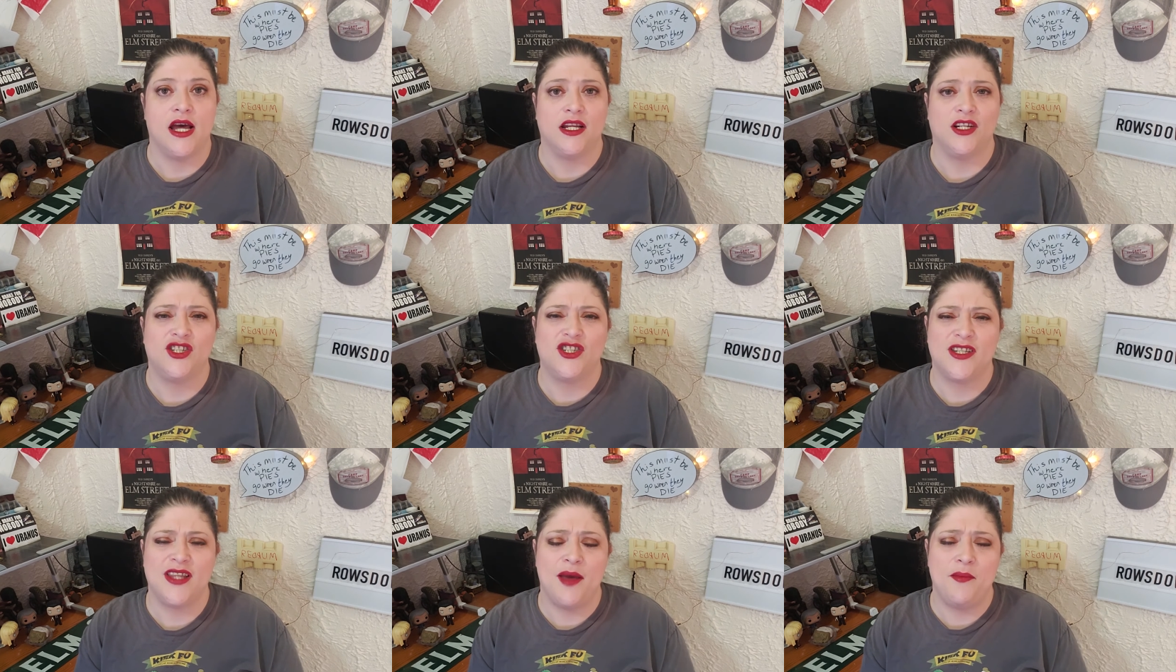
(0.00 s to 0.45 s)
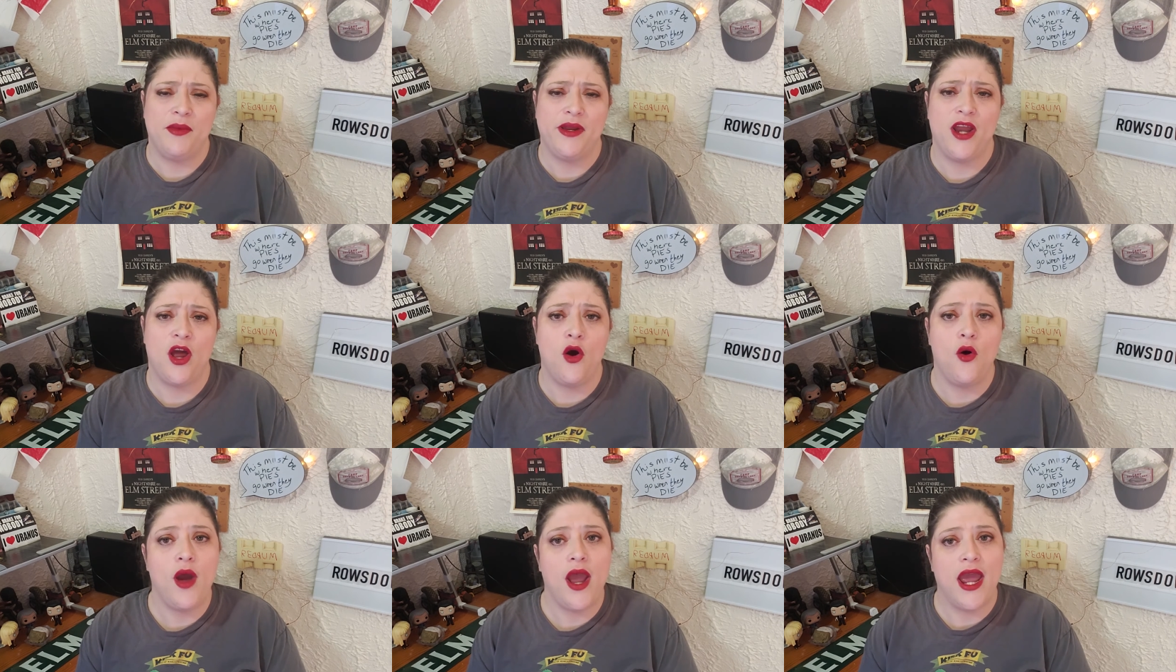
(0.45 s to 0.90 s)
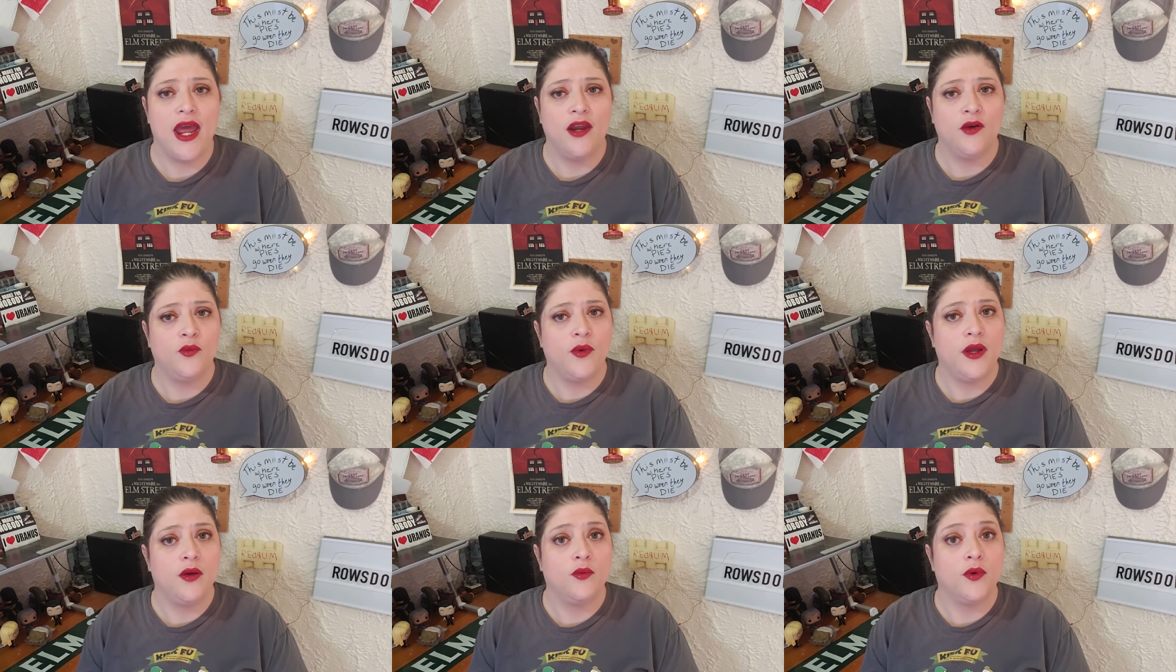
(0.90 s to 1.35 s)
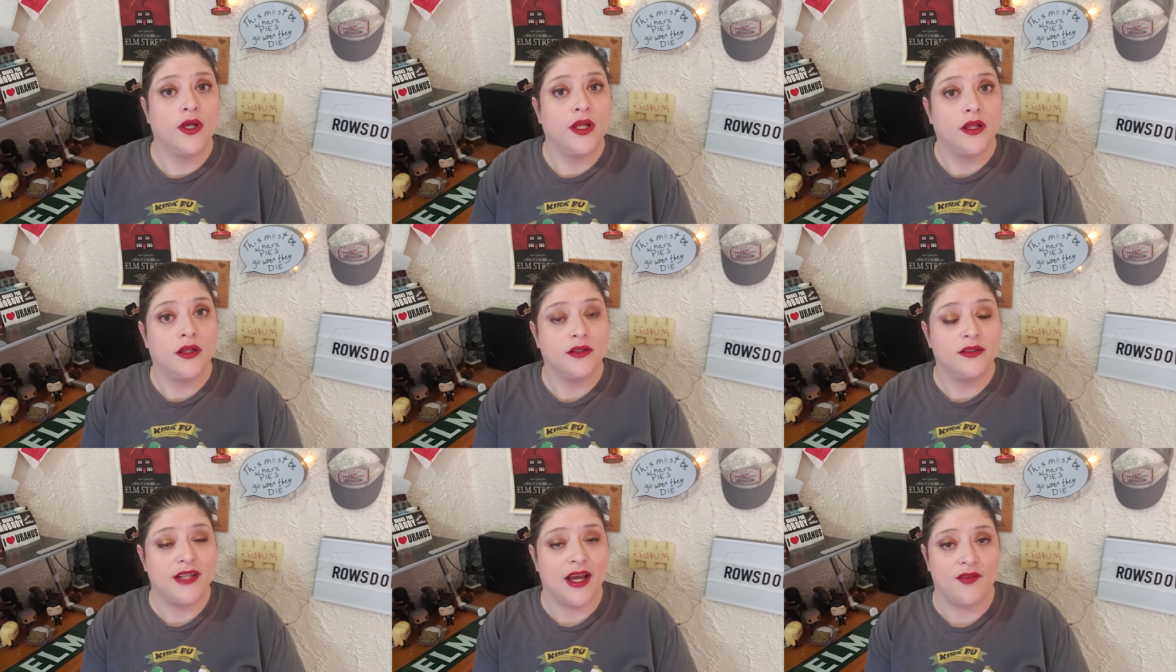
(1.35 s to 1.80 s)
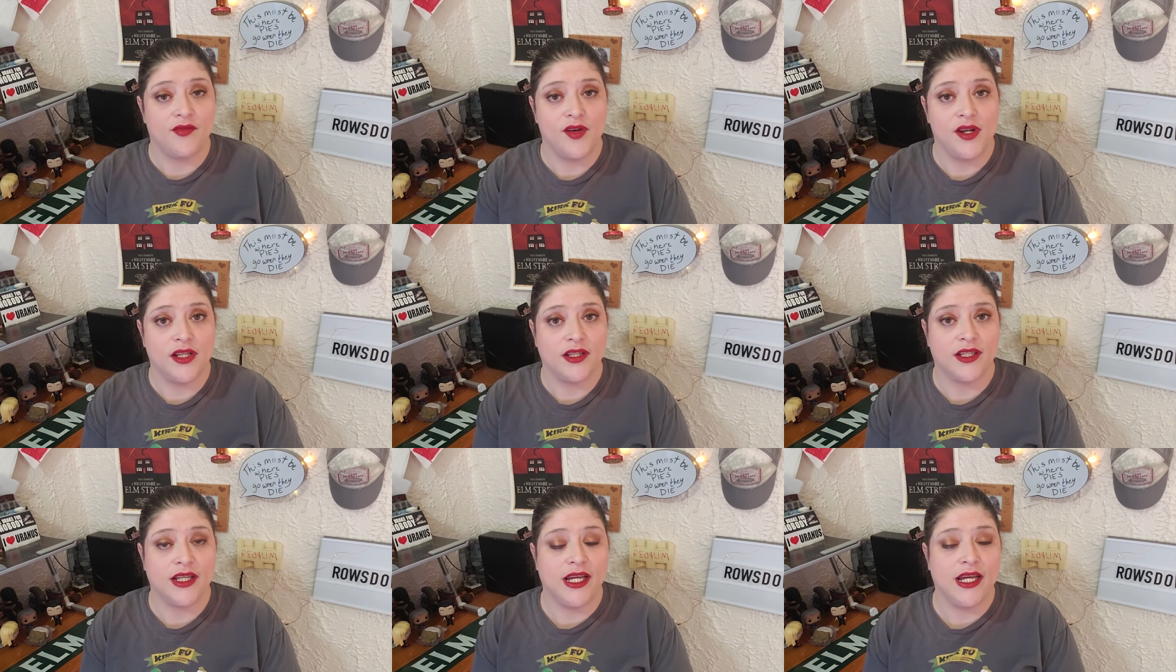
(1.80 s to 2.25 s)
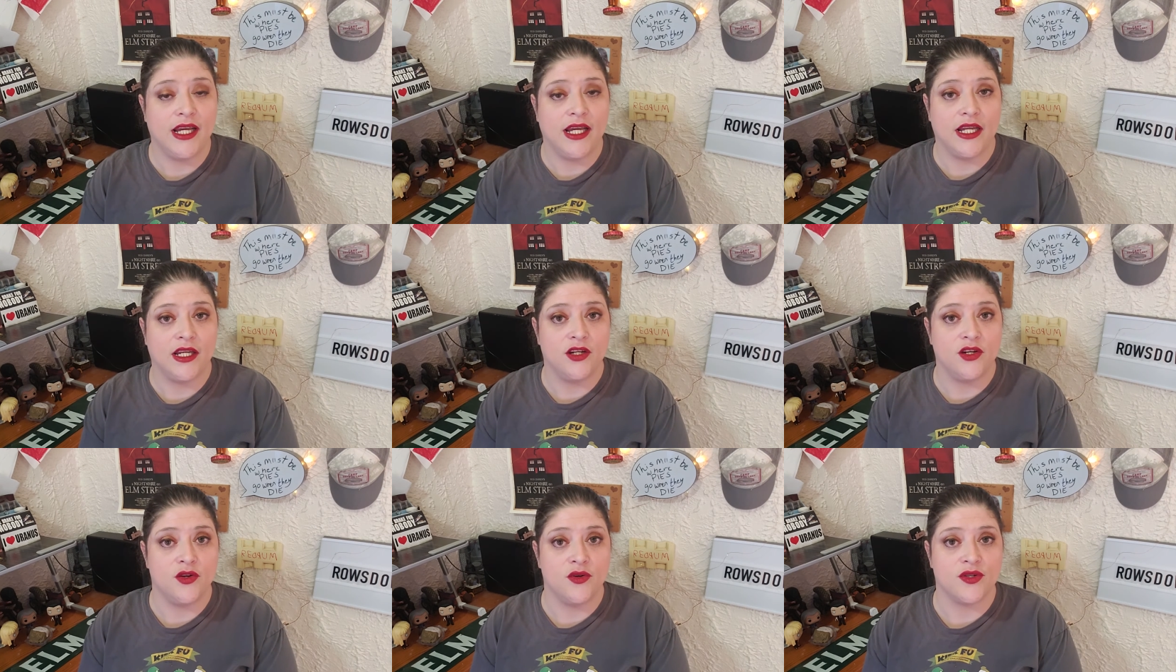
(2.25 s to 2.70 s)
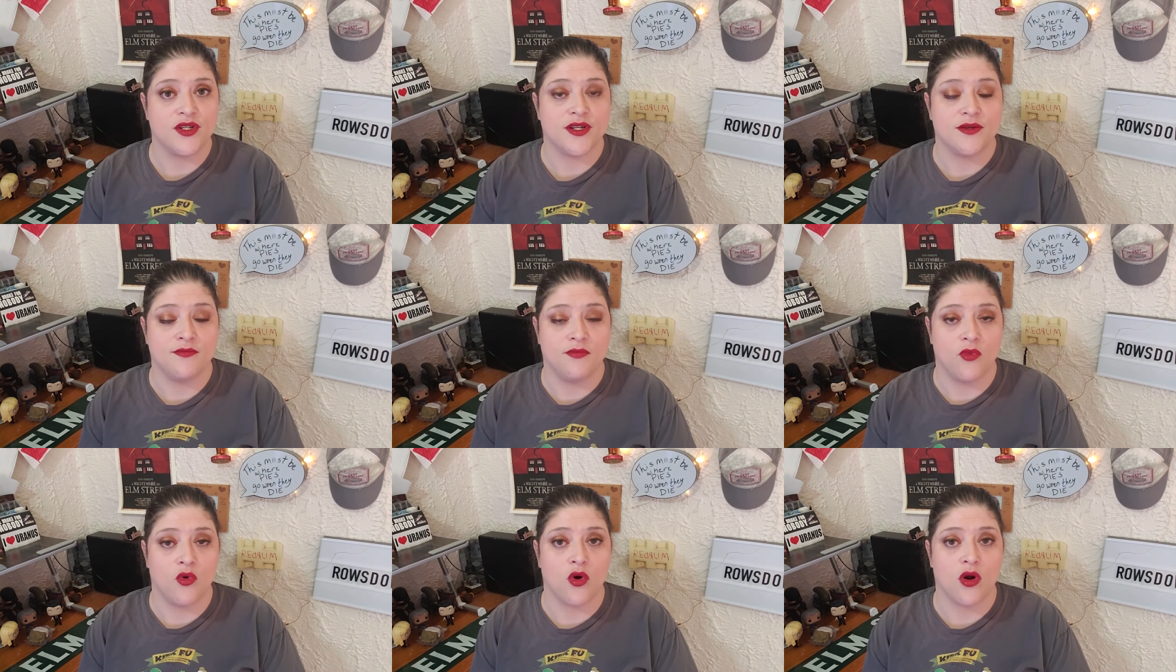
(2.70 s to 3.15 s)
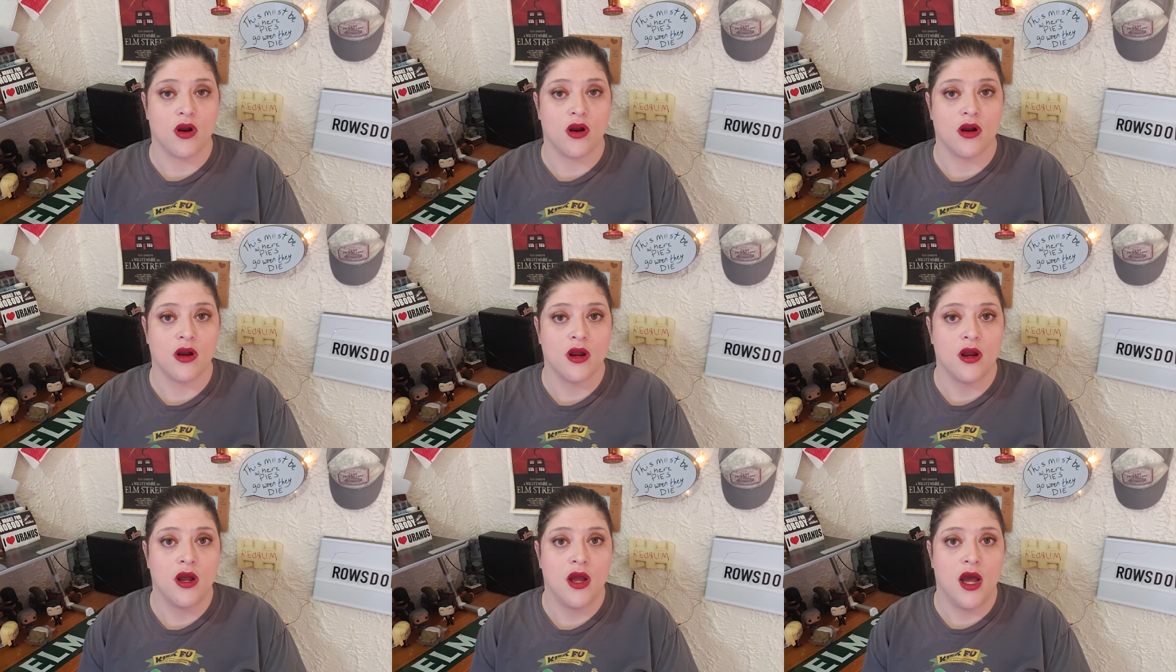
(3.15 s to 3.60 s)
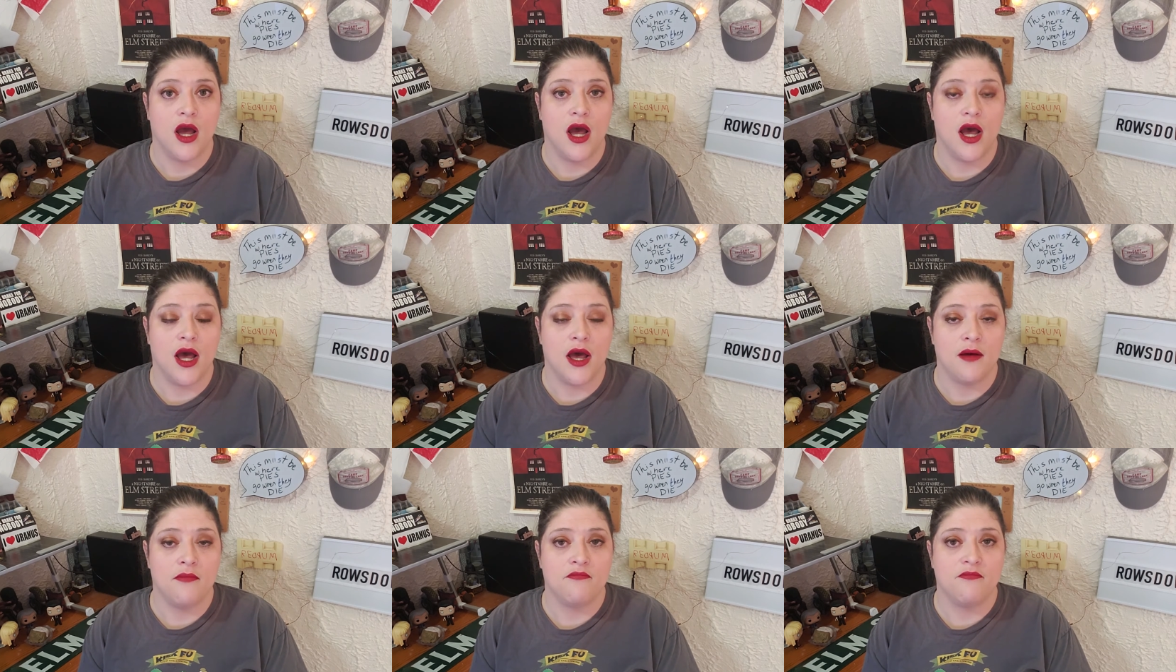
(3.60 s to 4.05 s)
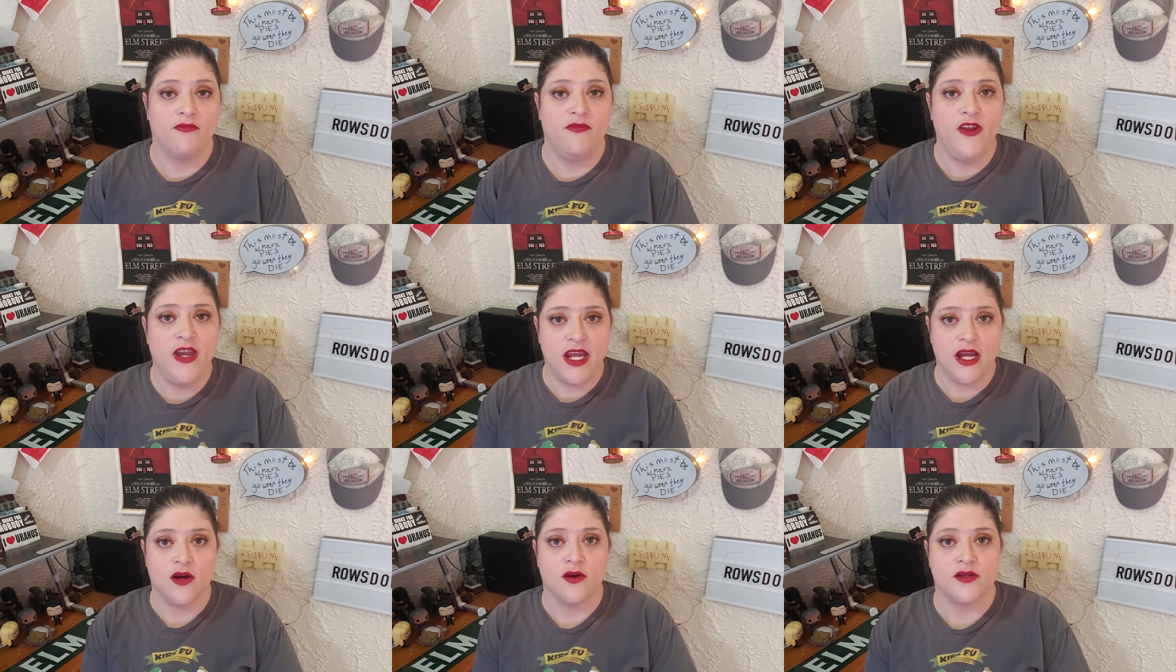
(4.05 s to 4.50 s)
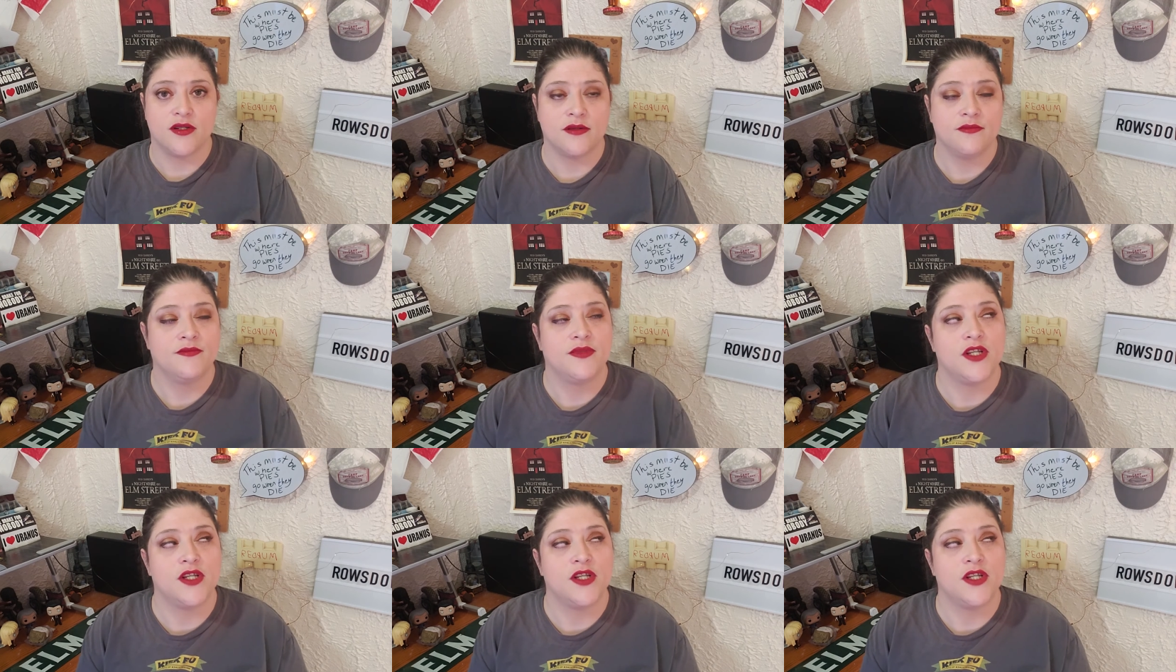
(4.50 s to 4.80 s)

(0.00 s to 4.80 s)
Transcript: uh, just let me know and we will definitely do some more um, videos.